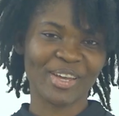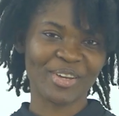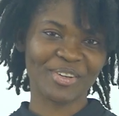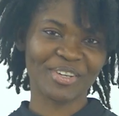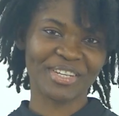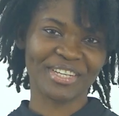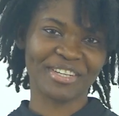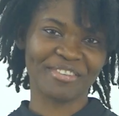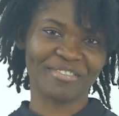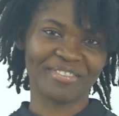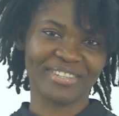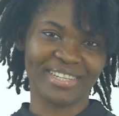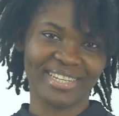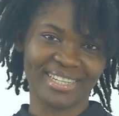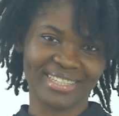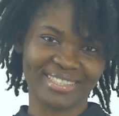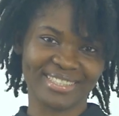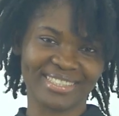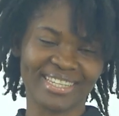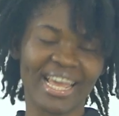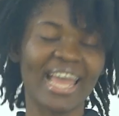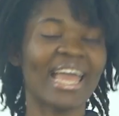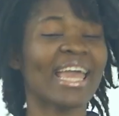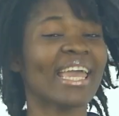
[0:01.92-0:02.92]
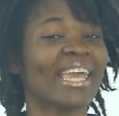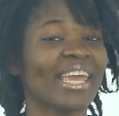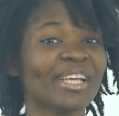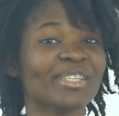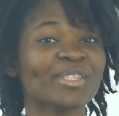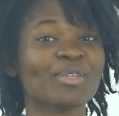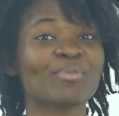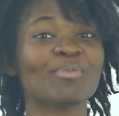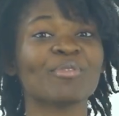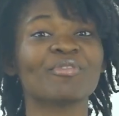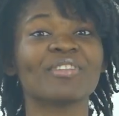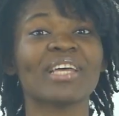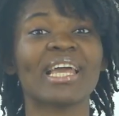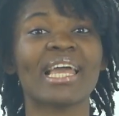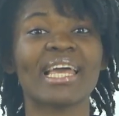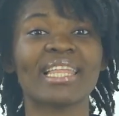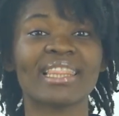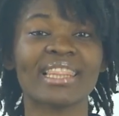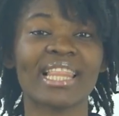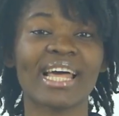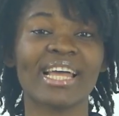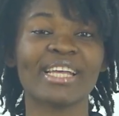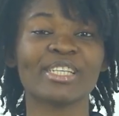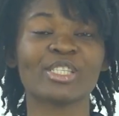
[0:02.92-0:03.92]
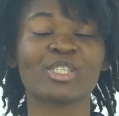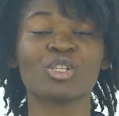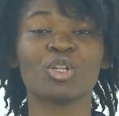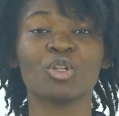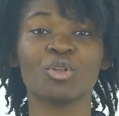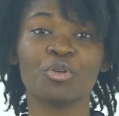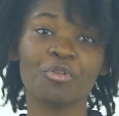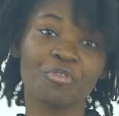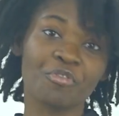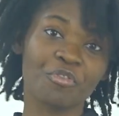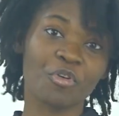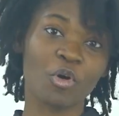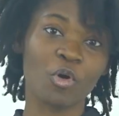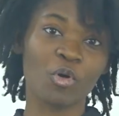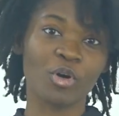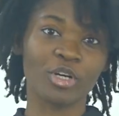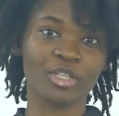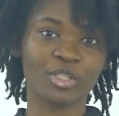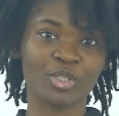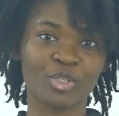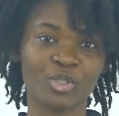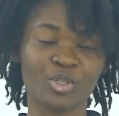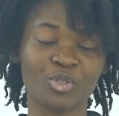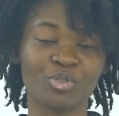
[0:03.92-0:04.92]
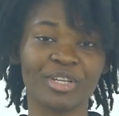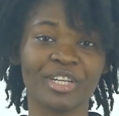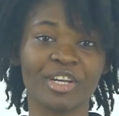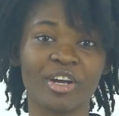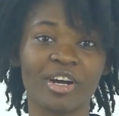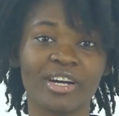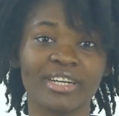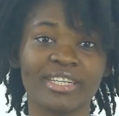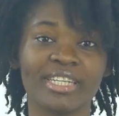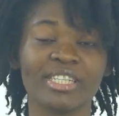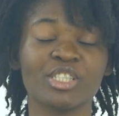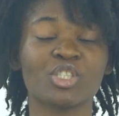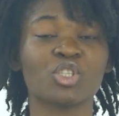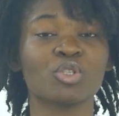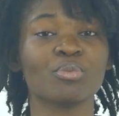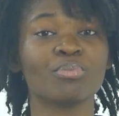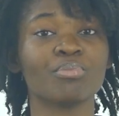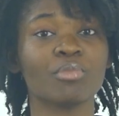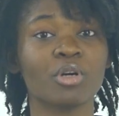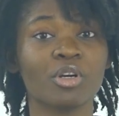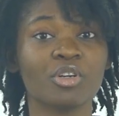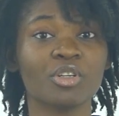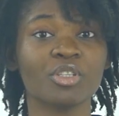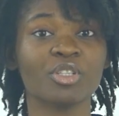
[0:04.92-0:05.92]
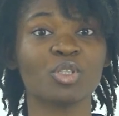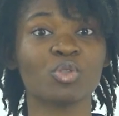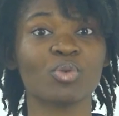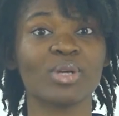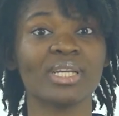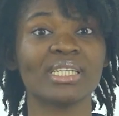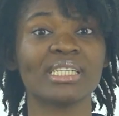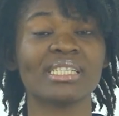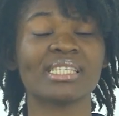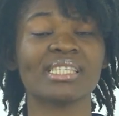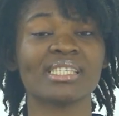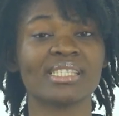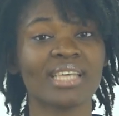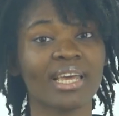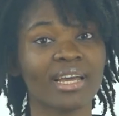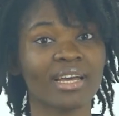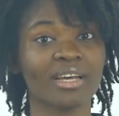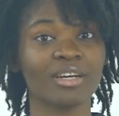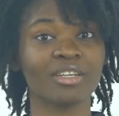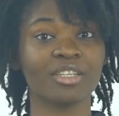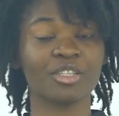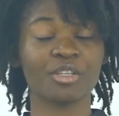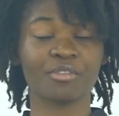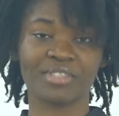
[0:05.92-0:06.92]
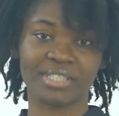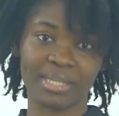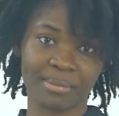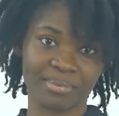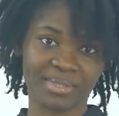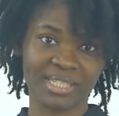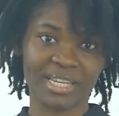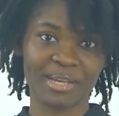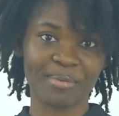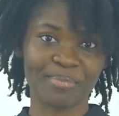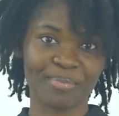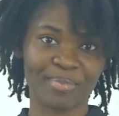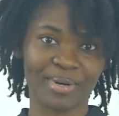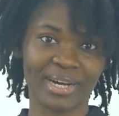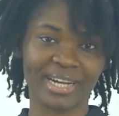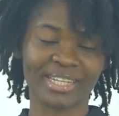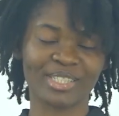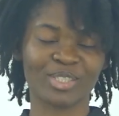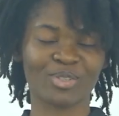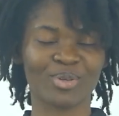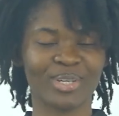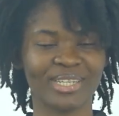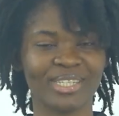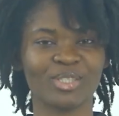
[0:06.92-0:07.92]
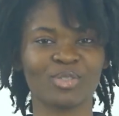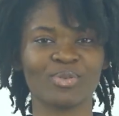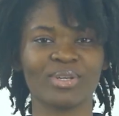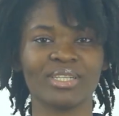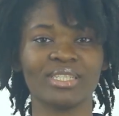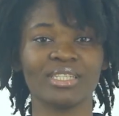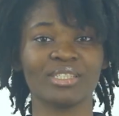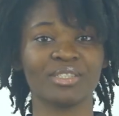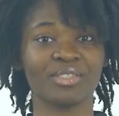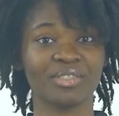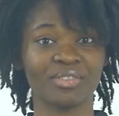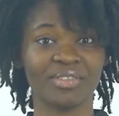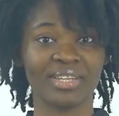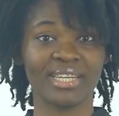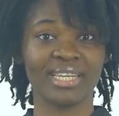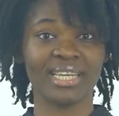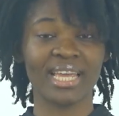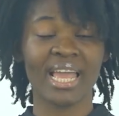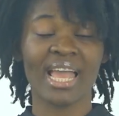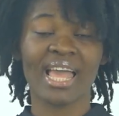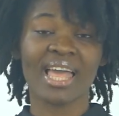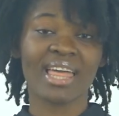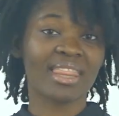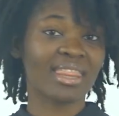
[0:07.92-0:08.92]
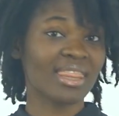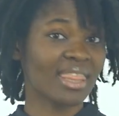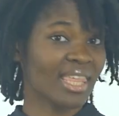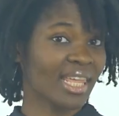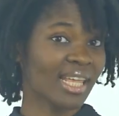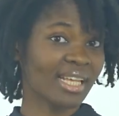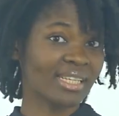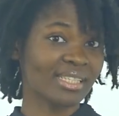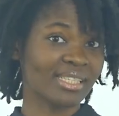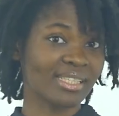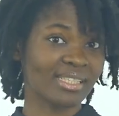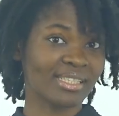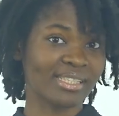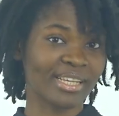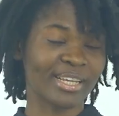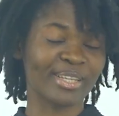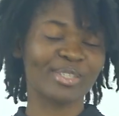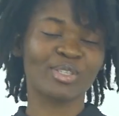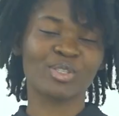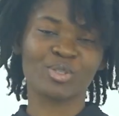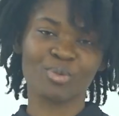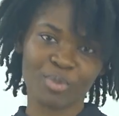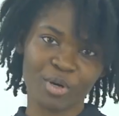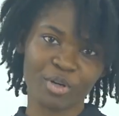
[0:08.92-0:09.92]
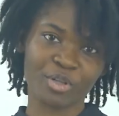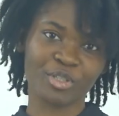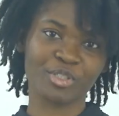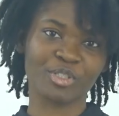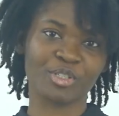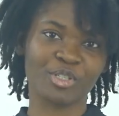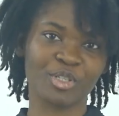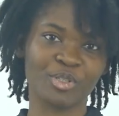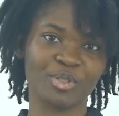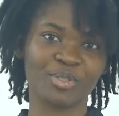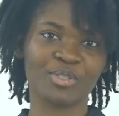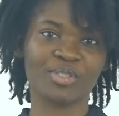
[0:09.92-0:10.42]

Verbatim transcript: Good evening. Here are some of the headlines to look forward to regarding tomorrow the 22nd of September 2023. This is tomorrow's news